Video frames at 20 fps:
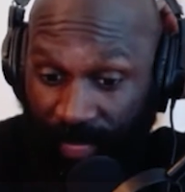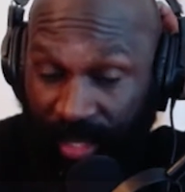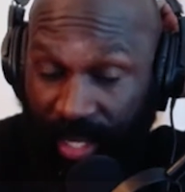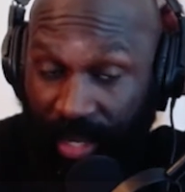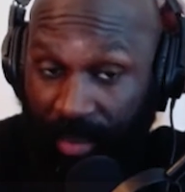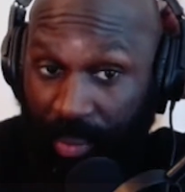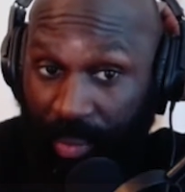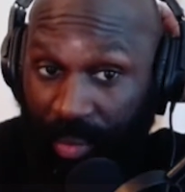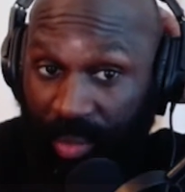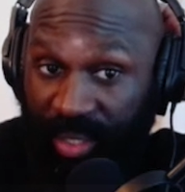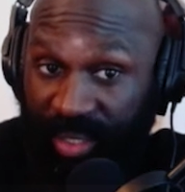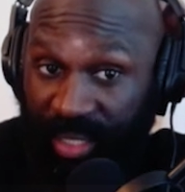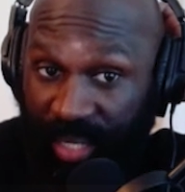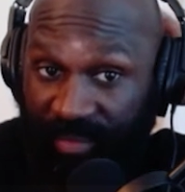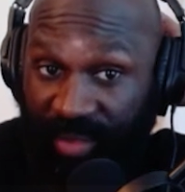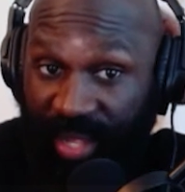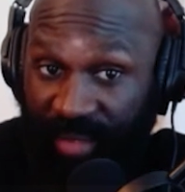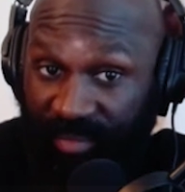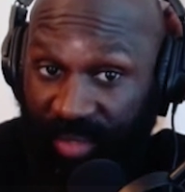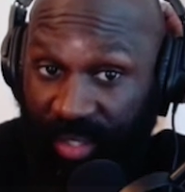the importance
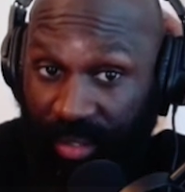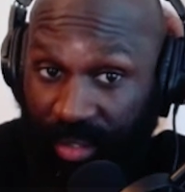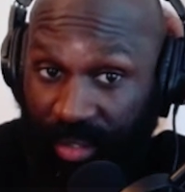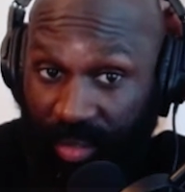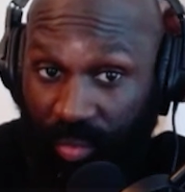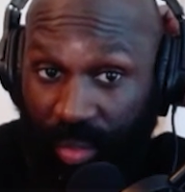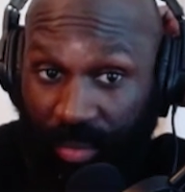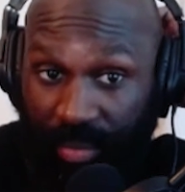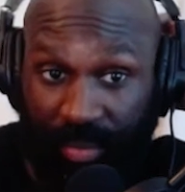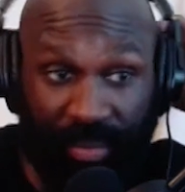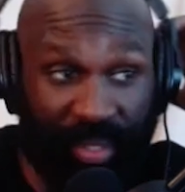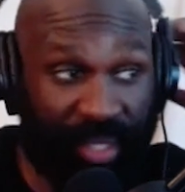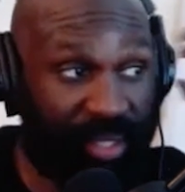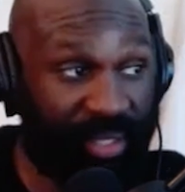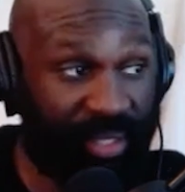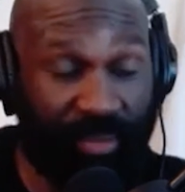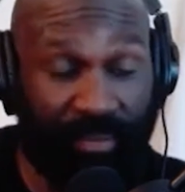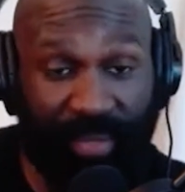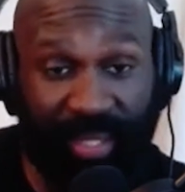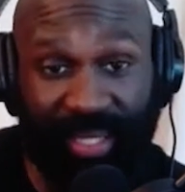of having a good woman
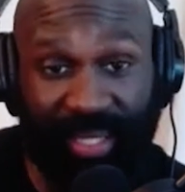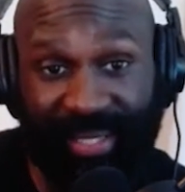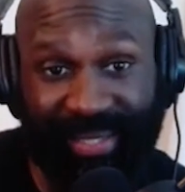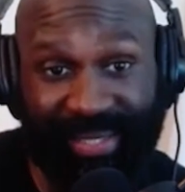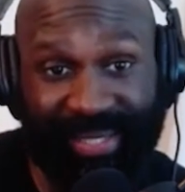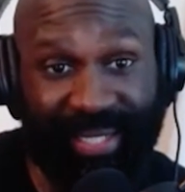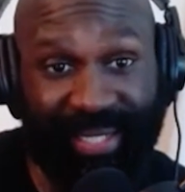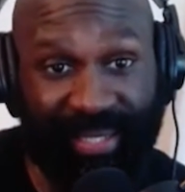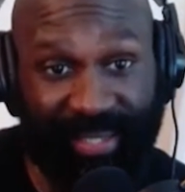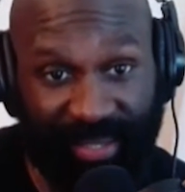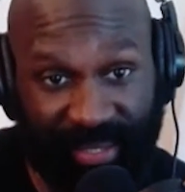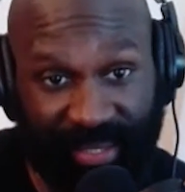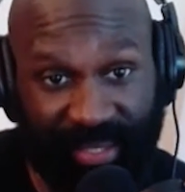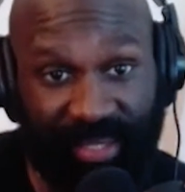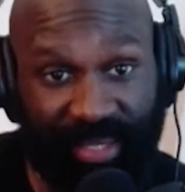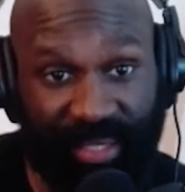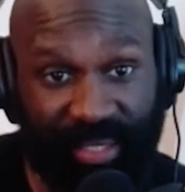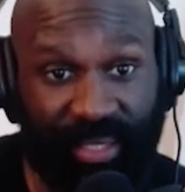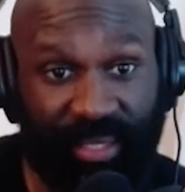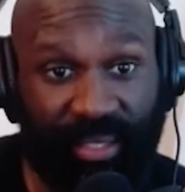because the money is not
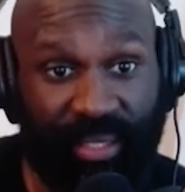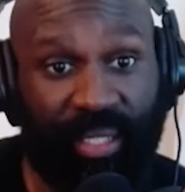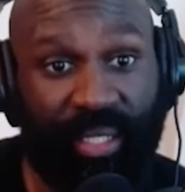consistent.